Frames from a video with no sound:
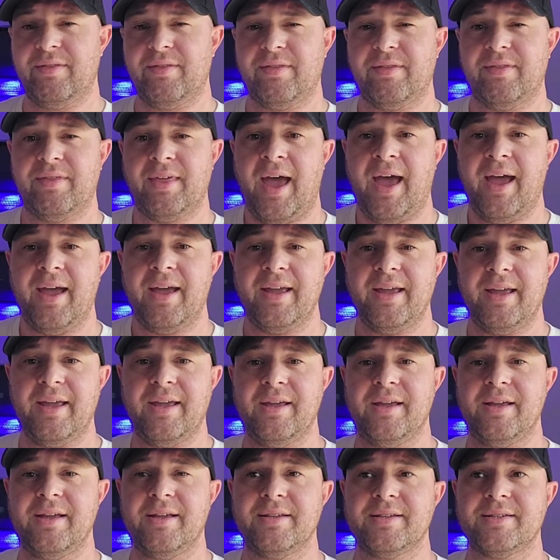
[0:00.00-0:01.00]
that
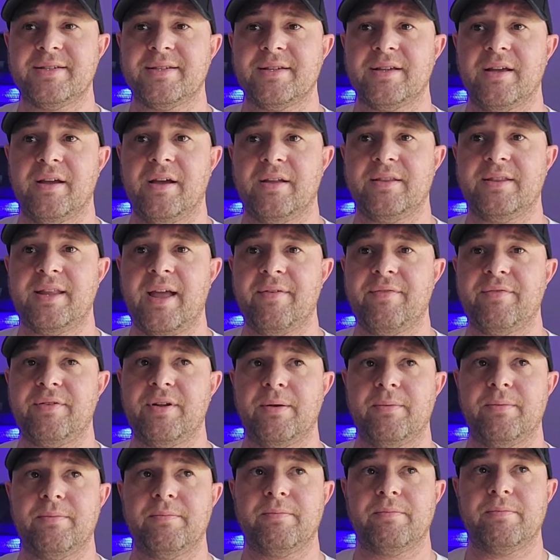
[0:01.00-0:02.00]
is a
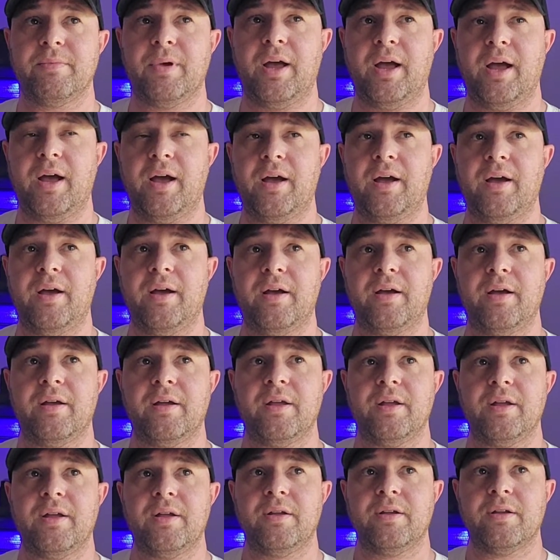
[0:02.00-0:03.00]
definite uh,
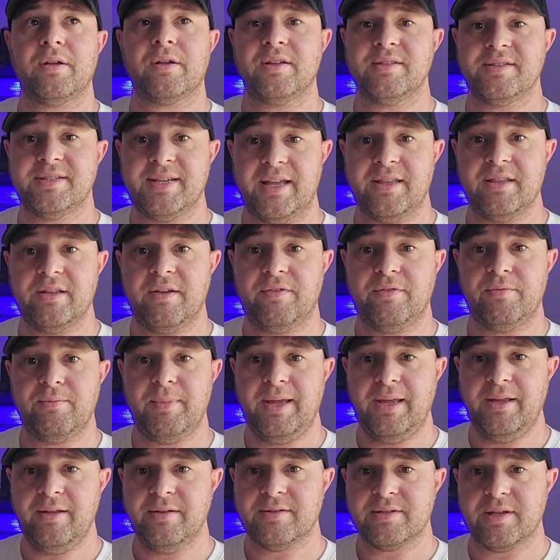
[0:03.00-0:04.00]
contender for
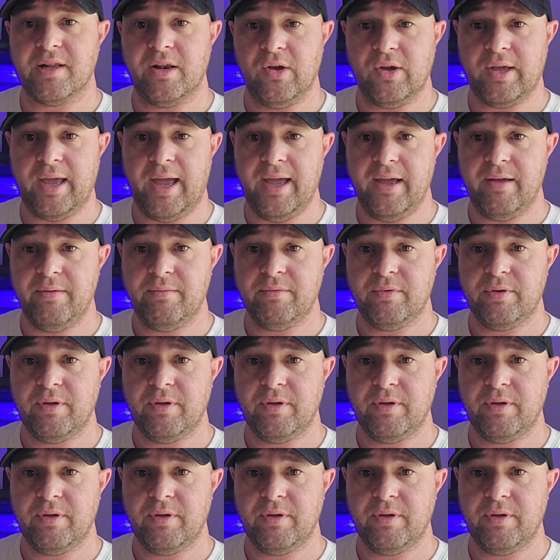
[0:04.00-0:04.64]
me to look at.